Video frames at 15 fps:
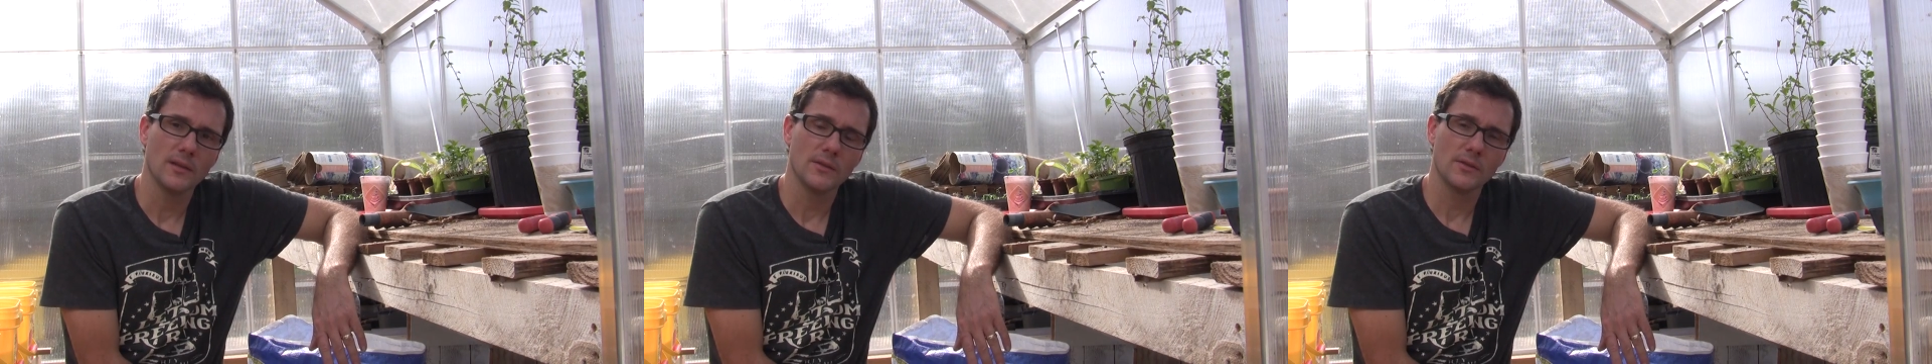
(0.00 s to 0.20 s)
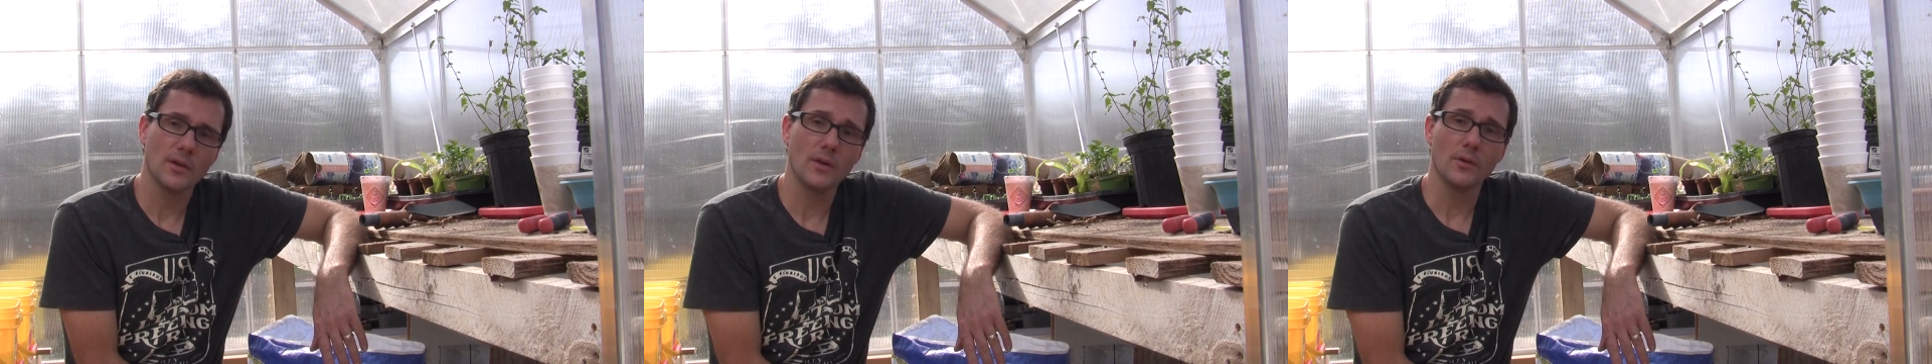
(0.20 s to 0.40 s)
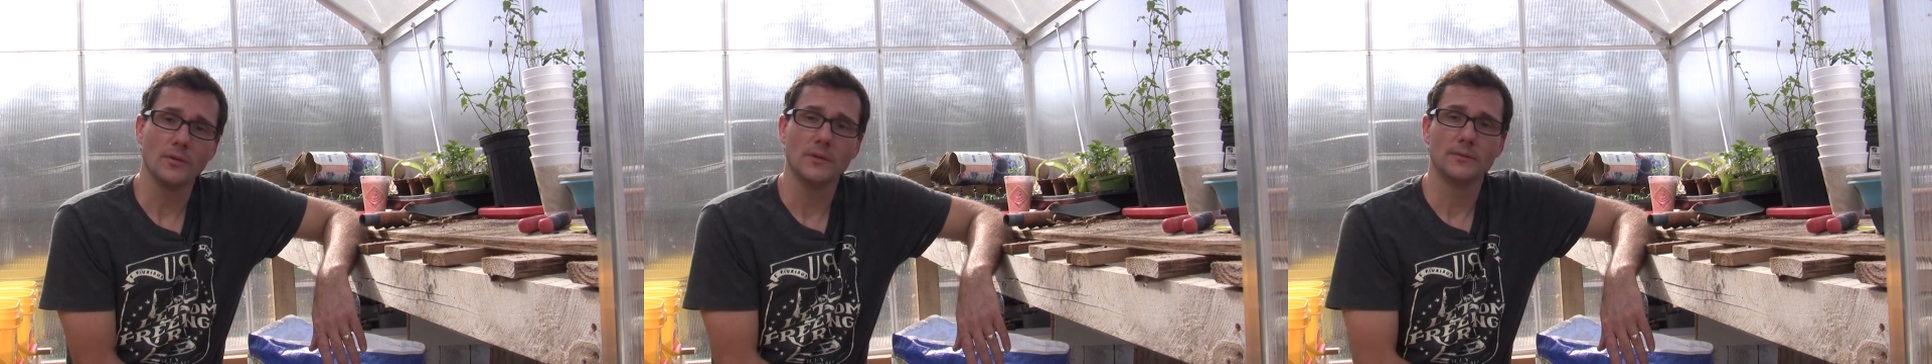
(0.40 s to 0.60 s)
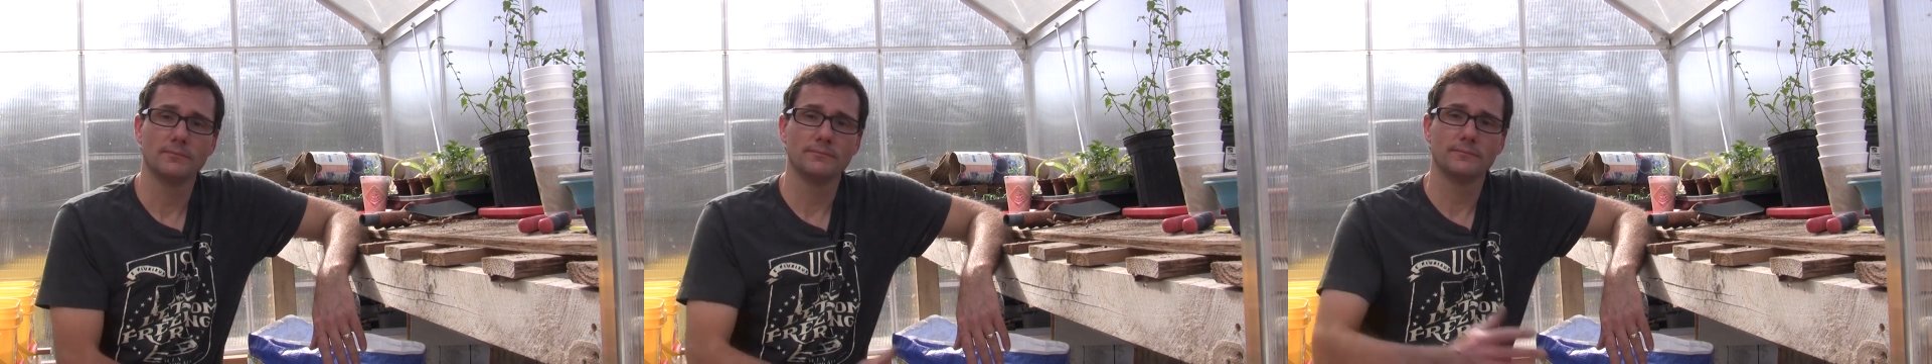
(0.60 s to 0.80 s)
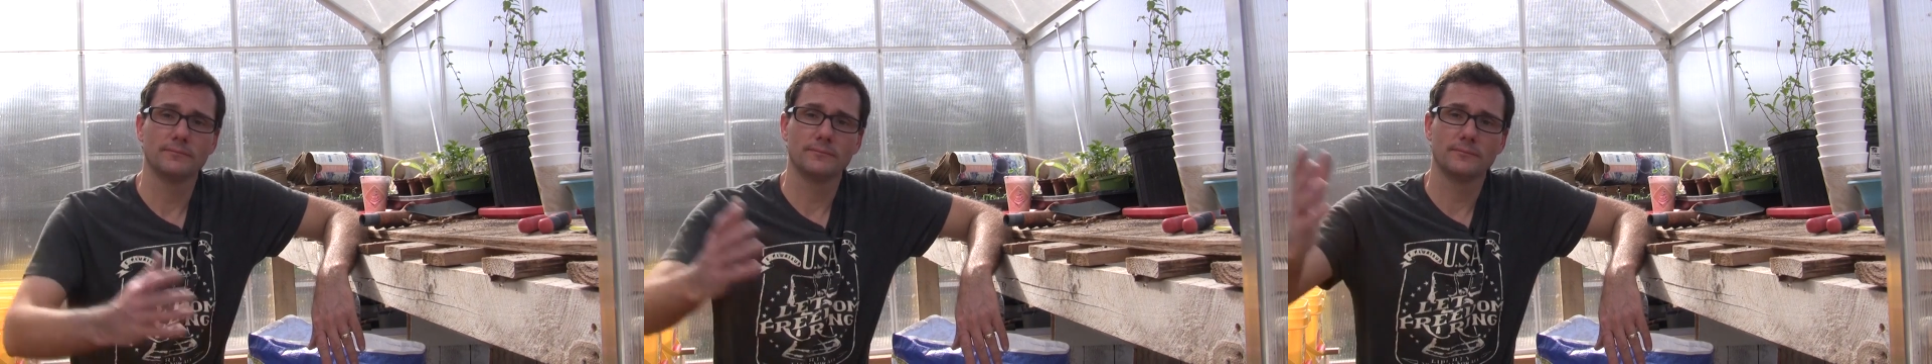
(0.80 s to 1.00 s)
So,
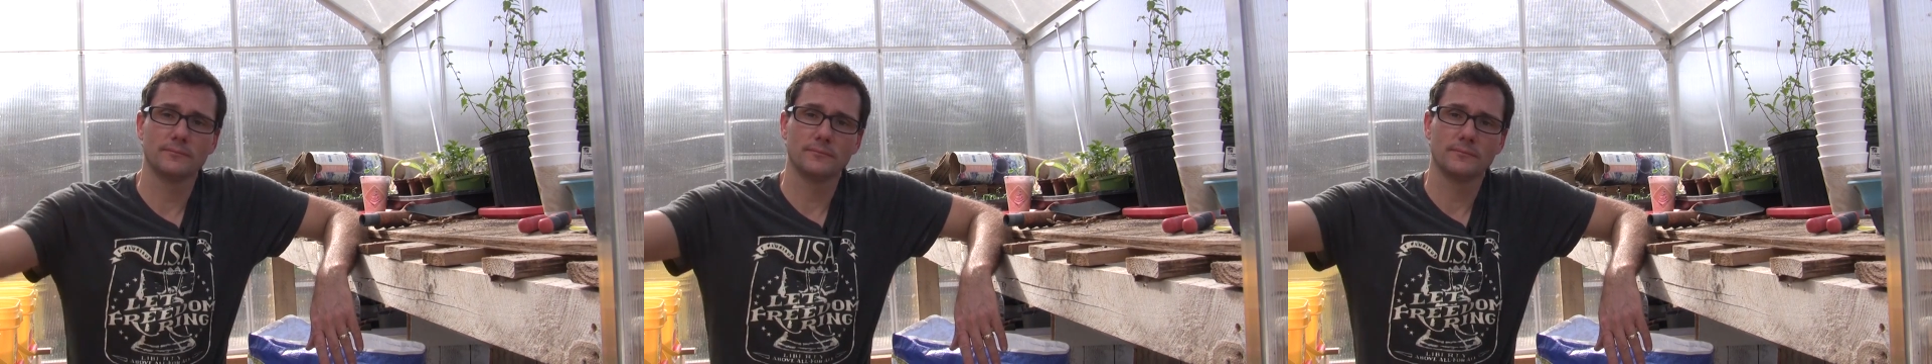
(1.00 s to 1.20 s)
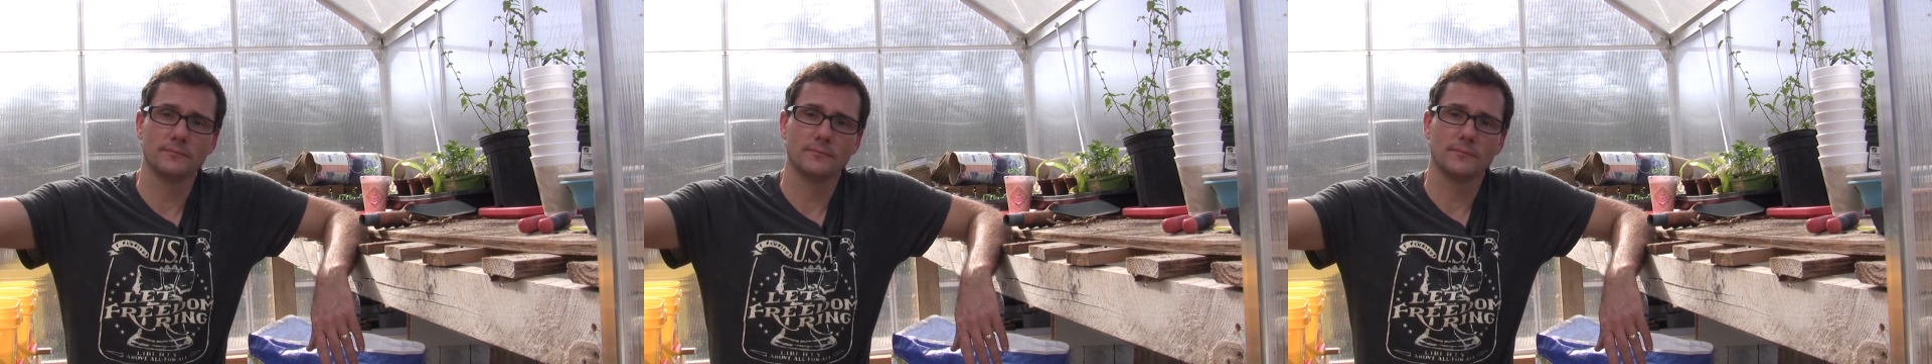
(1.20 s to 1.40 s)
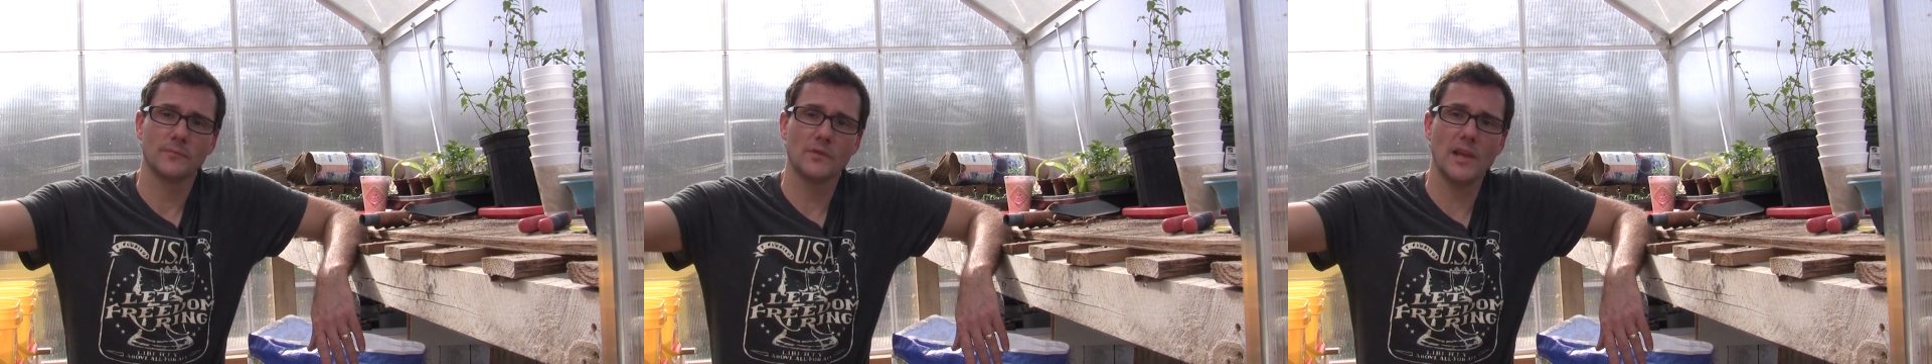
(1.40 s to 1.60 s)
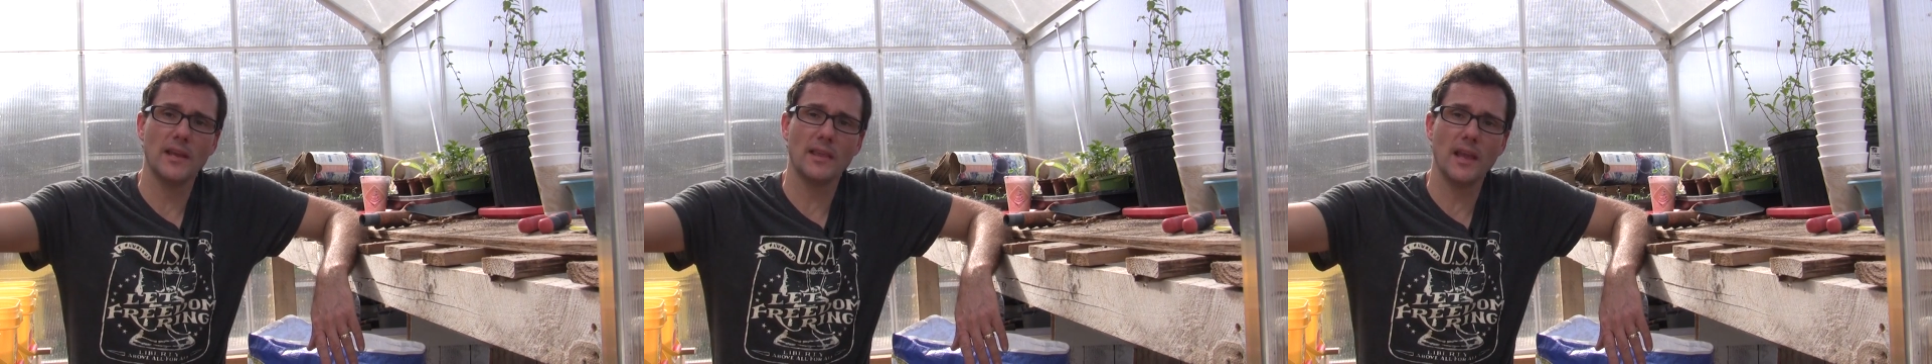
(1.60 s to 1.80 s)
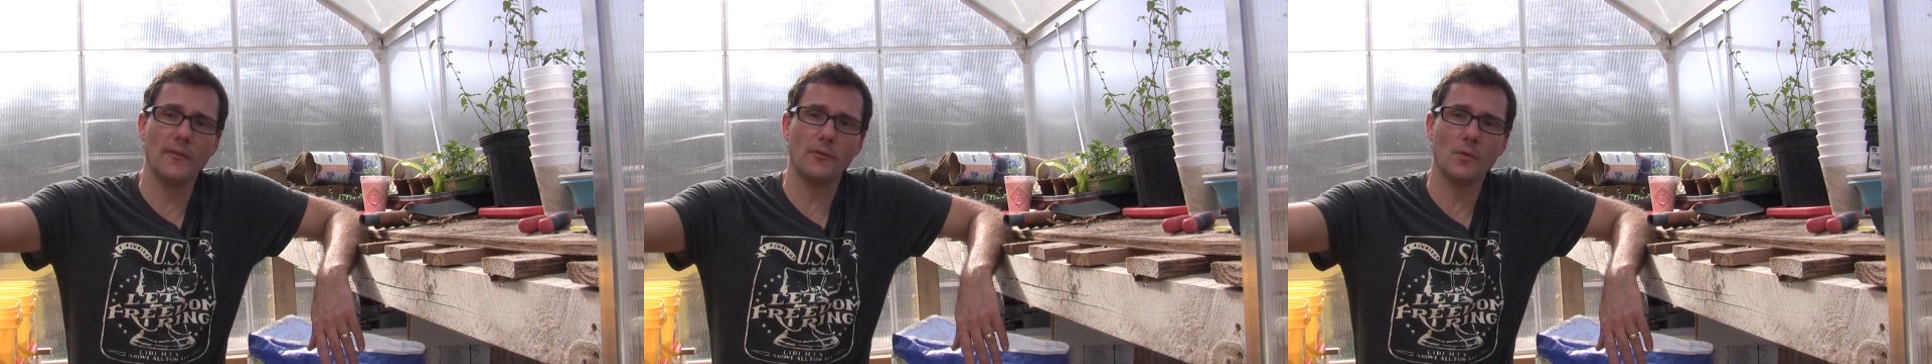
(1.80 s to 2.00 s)
take
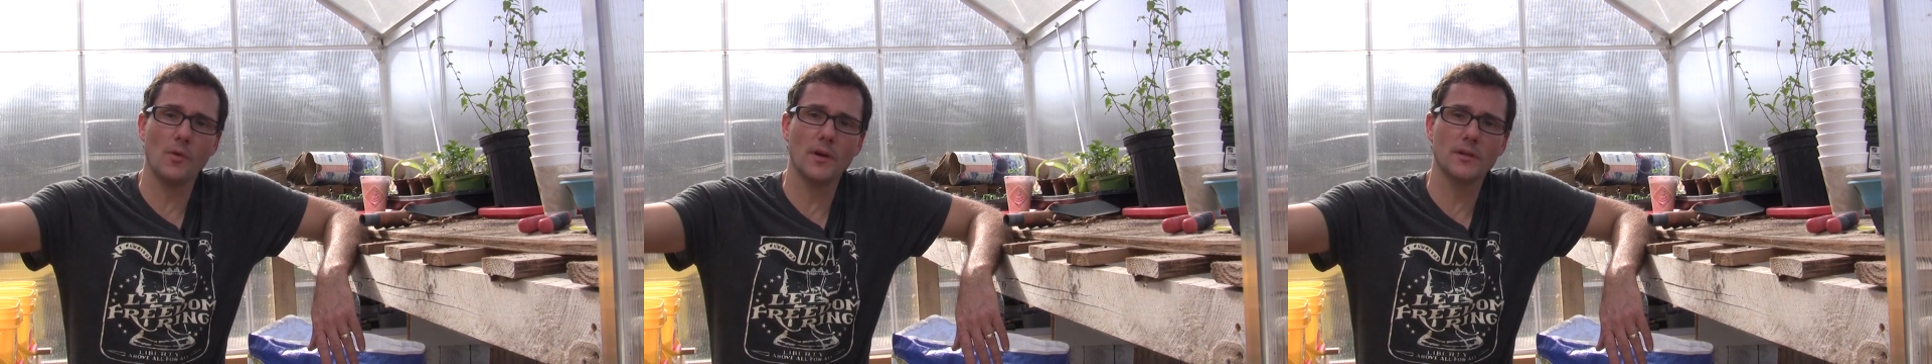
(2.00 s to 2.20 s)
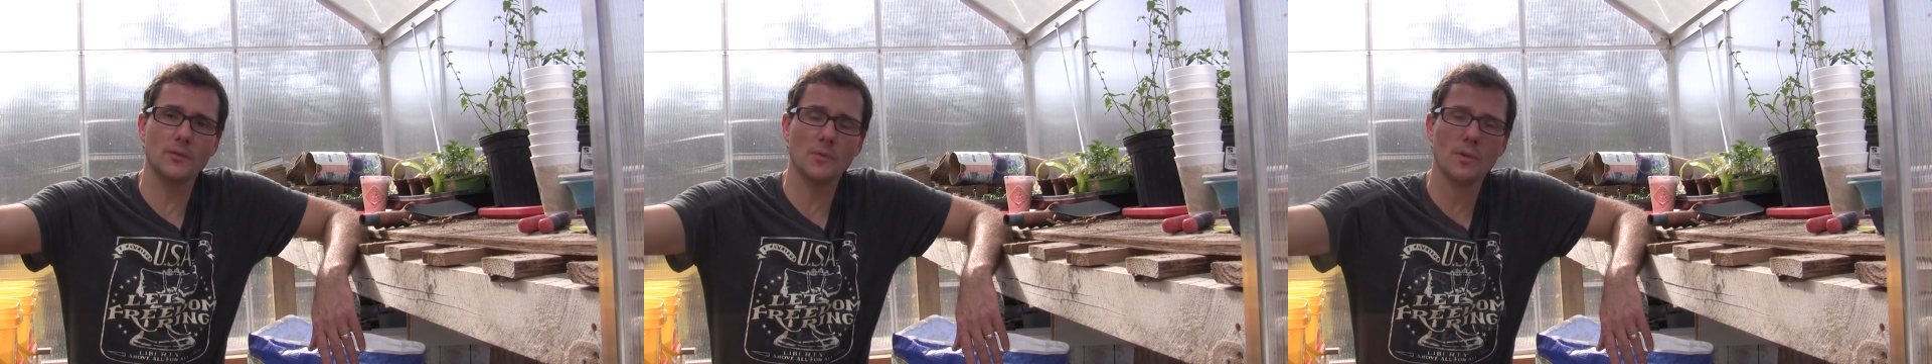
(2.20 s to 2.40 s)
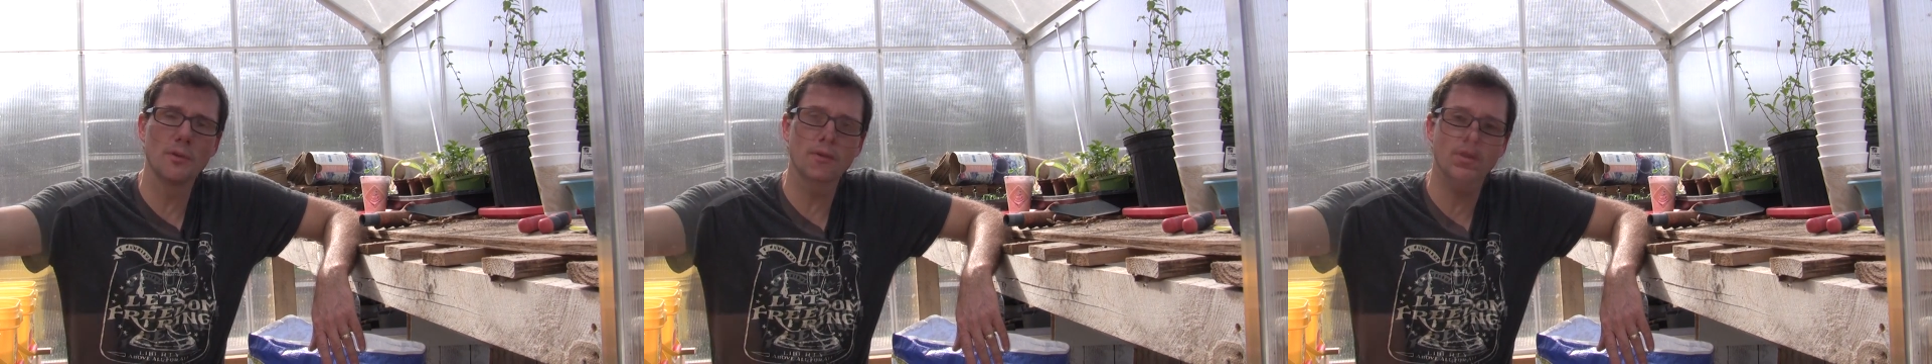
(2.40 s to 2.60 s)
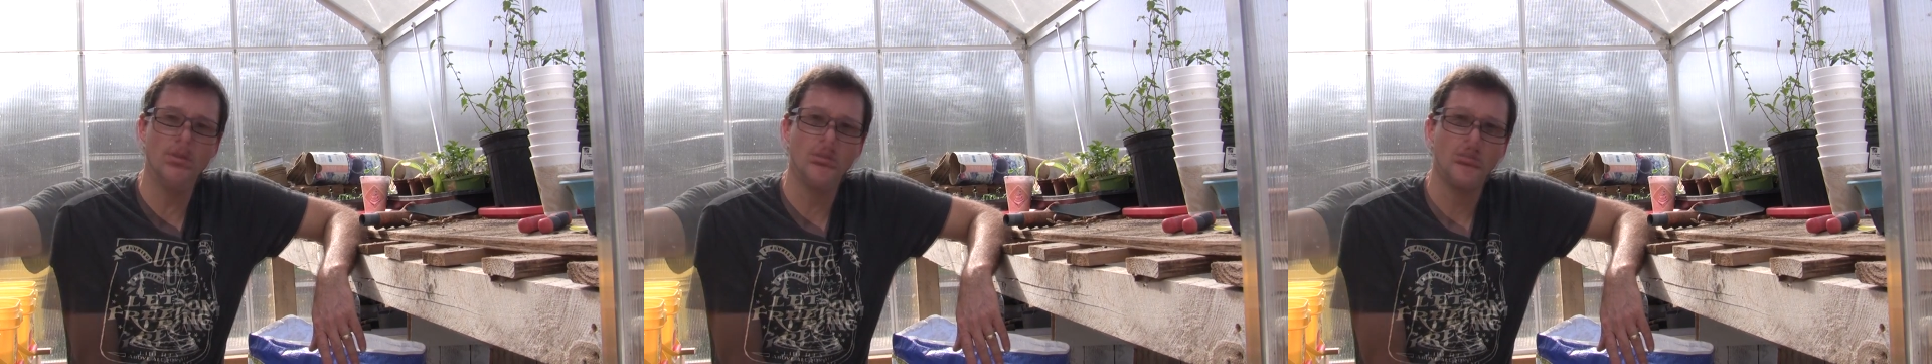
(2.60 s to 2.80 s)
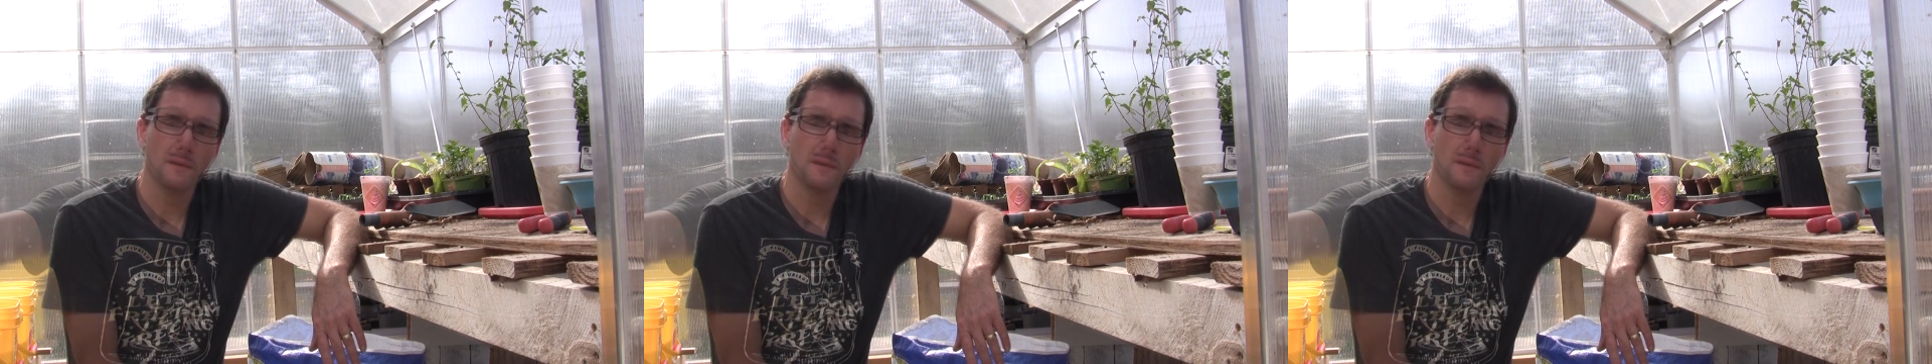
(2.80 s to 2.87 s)
that for what it's worth.